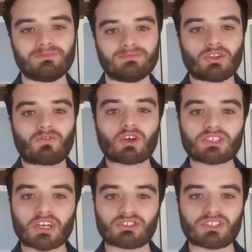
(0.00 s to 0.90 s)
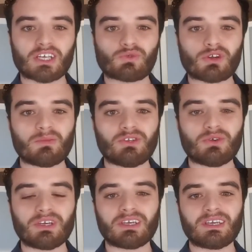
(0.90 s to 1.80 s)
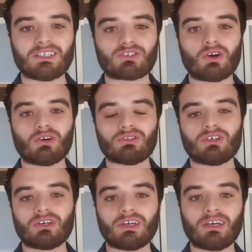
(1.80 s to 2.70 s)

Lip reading: So the first exercise we're going to be doing is called